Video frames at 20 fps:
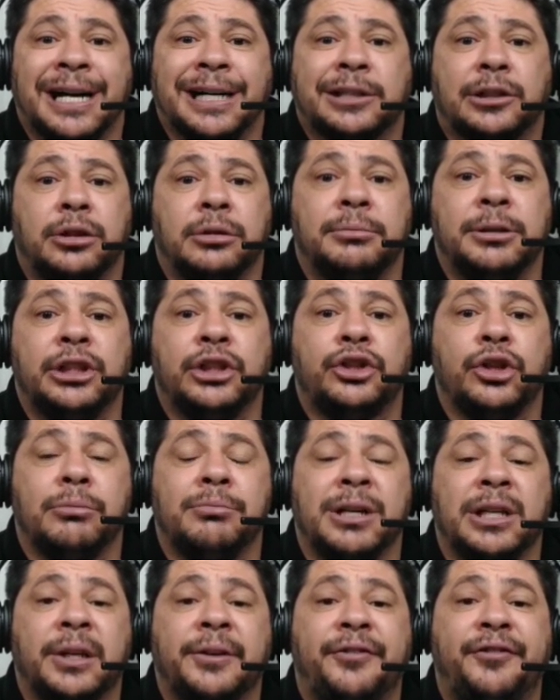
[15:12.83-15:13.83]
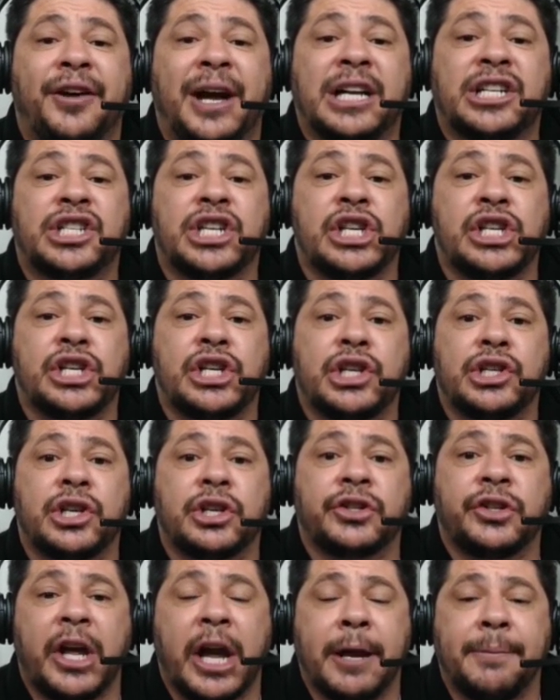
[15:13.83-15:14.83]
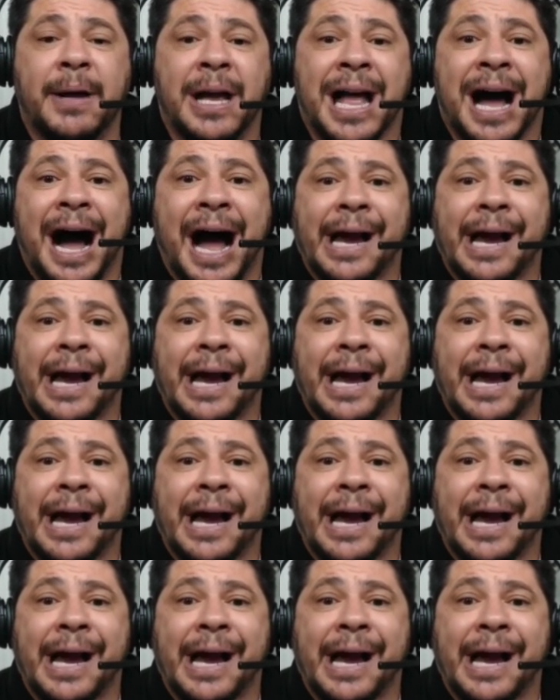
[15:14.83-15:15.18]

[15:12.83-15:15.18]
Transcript: I command you, manifest in Jesus' name.